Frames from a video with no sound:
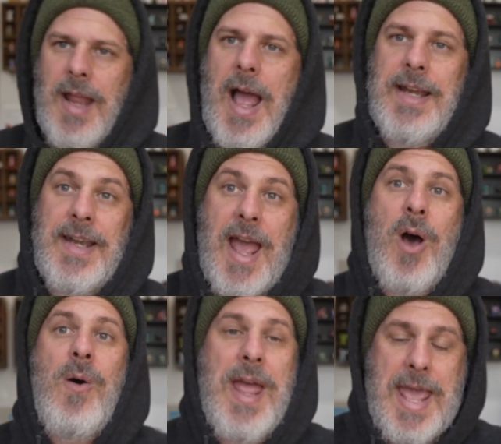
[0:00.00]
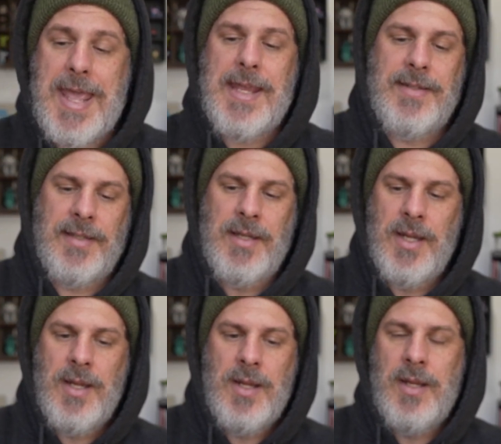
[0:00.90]
I now hate
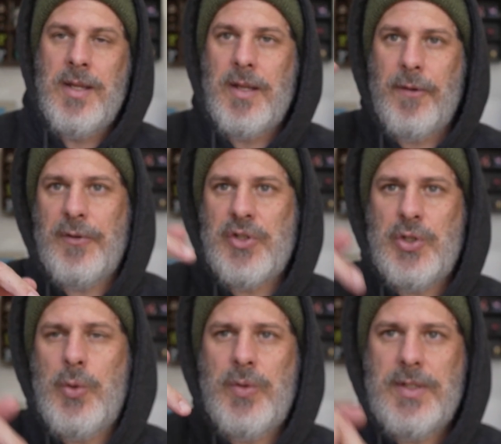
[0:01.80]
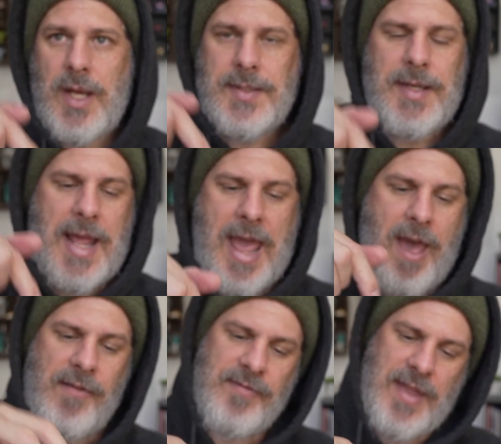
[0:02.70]
if a shoe doesn't
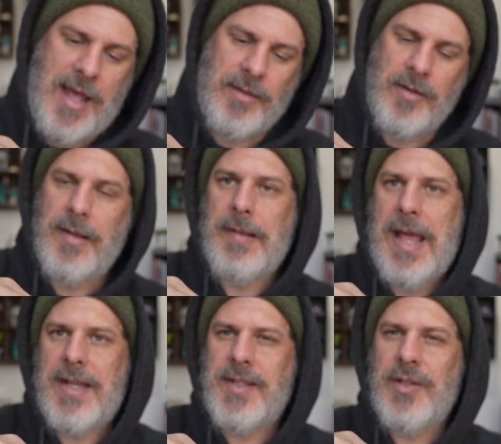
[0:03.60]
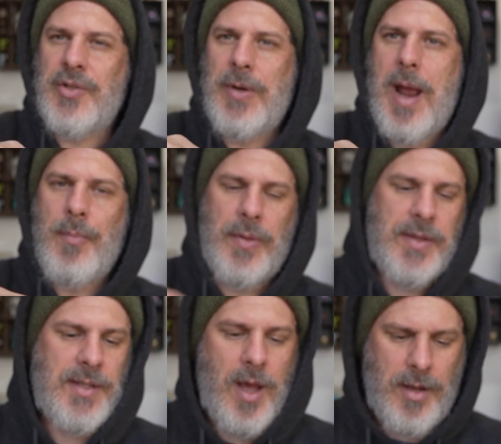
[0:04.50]
have that little elastic strap on the
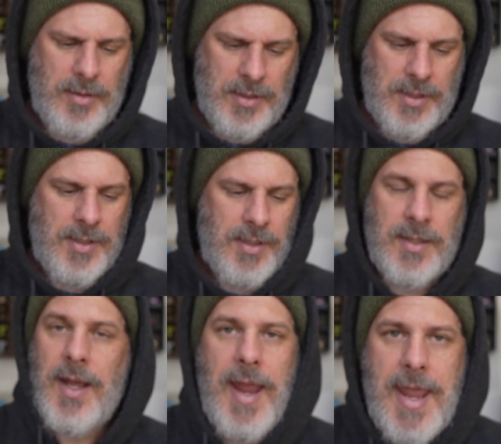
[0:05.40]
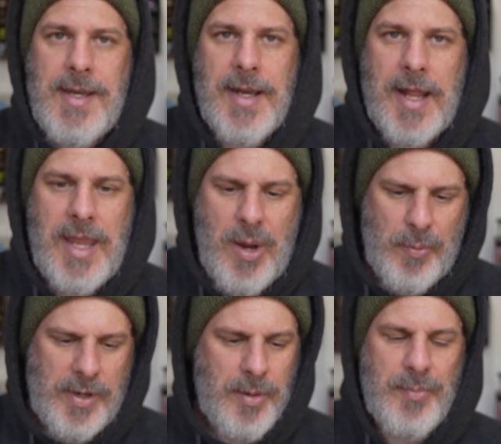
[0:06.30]
tongue. I hate it. I can't
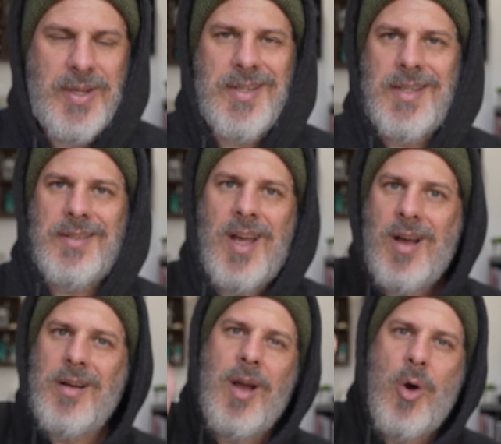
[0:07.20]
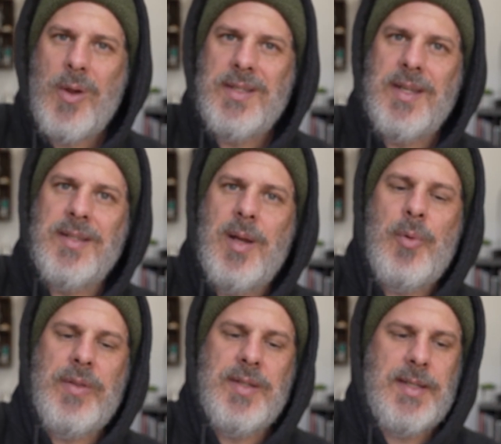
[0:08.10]
wear them because the tongue always ends up
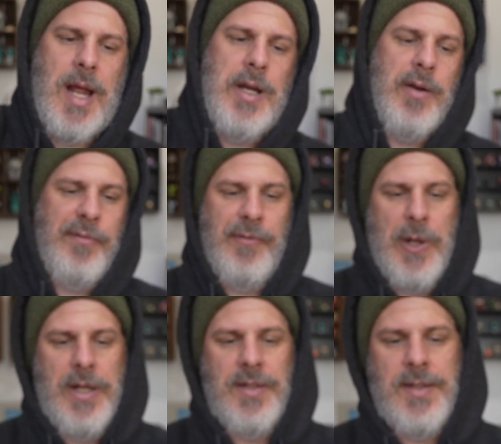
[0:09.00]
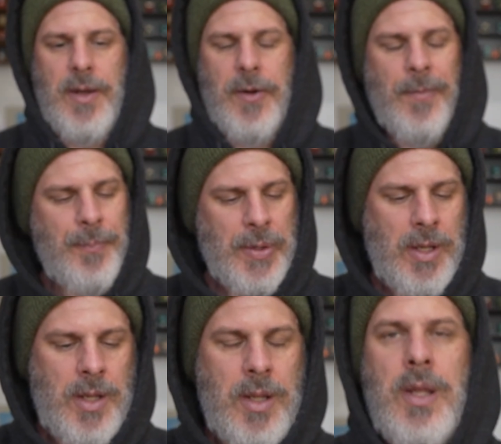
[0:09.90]
on the side of your foot. So
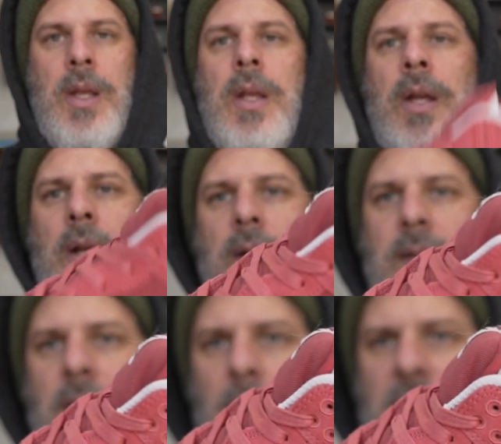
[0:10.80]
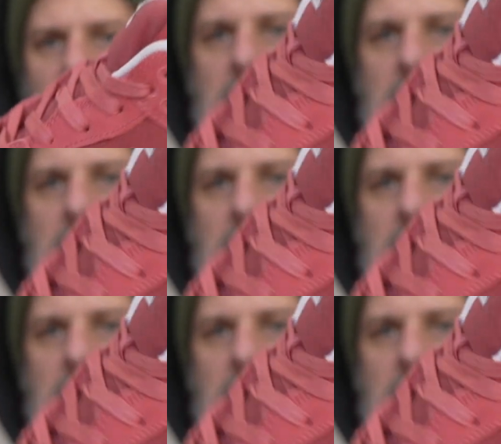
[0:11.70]
something